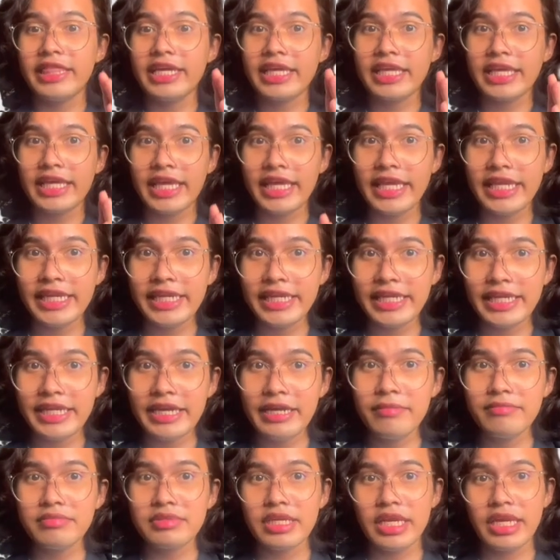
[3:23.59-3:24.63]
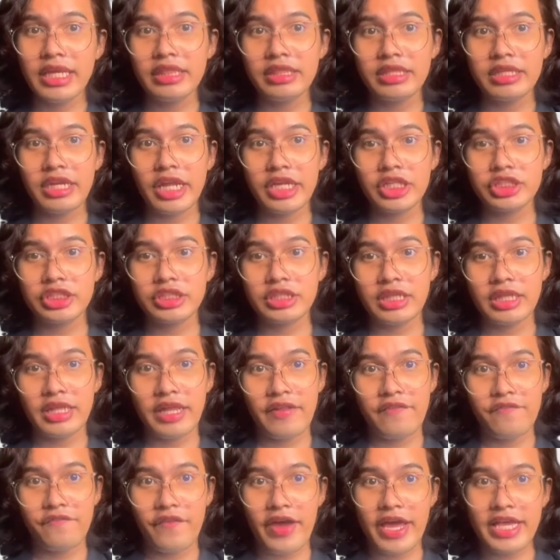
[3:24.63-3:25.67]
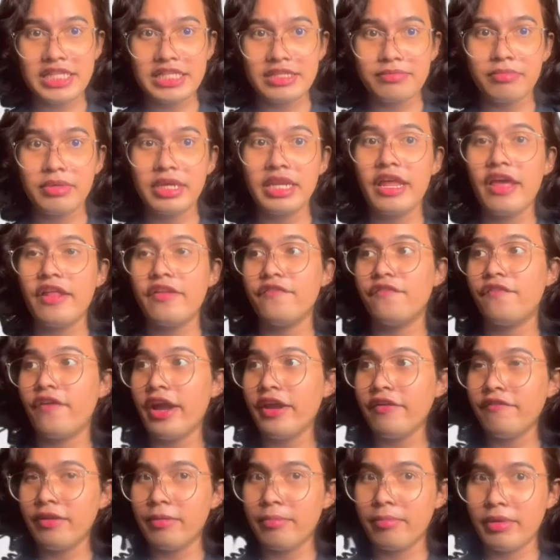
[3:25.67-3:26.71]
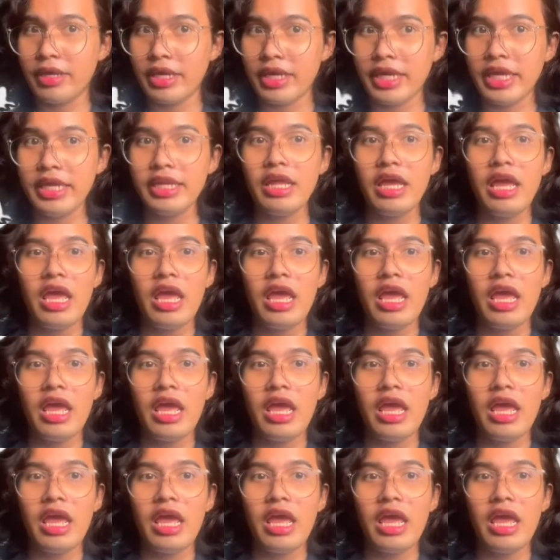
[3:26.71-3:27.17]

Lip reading: the kingdom's international investment environment